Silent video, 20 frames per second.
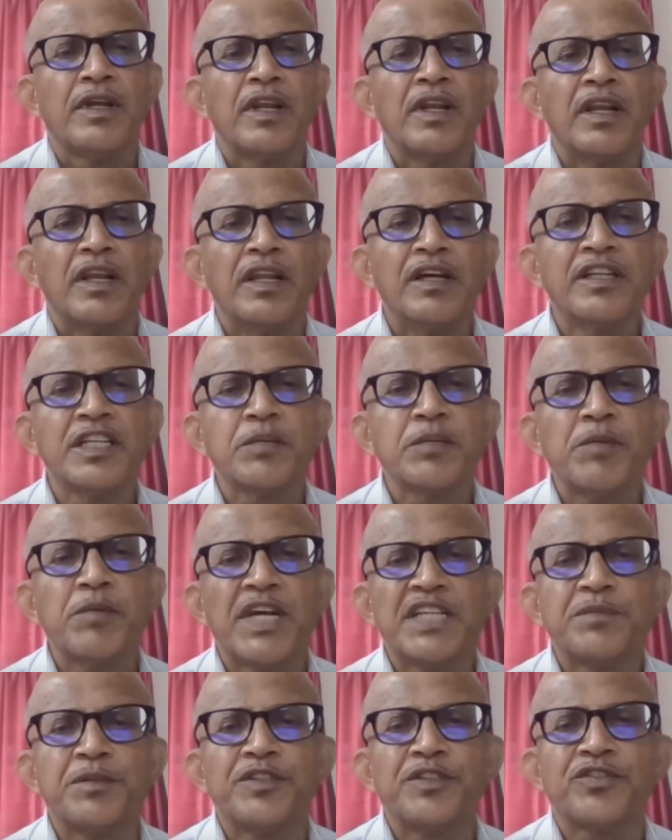Learning
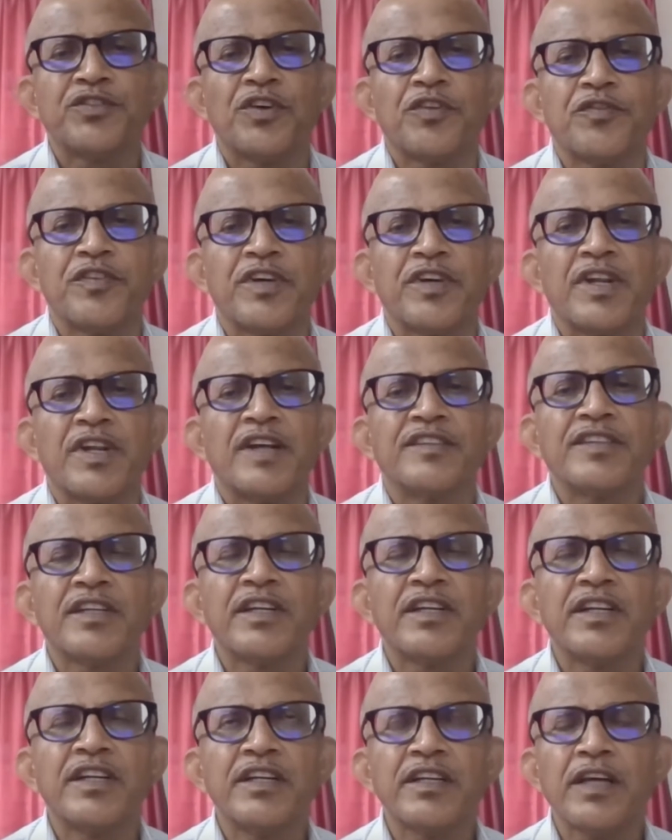management software has a
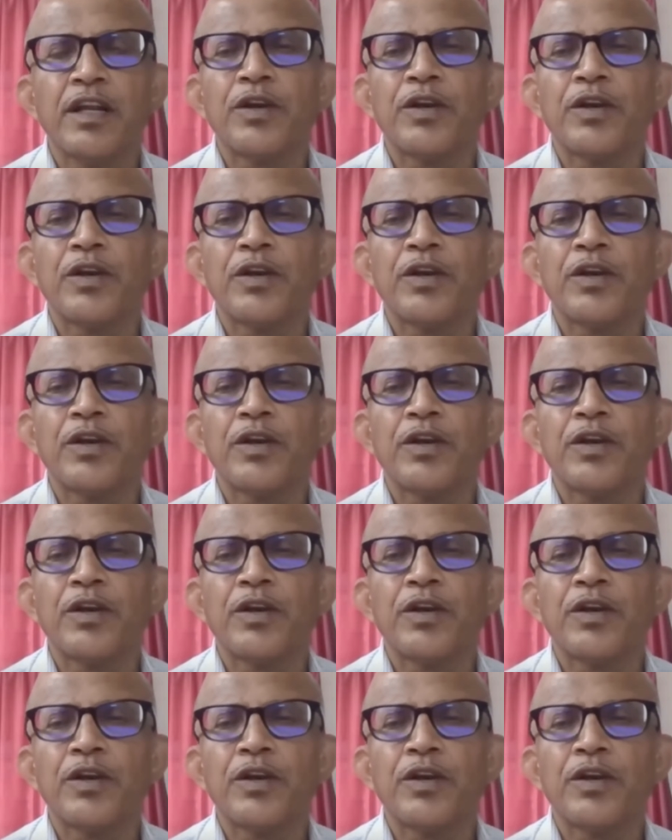critical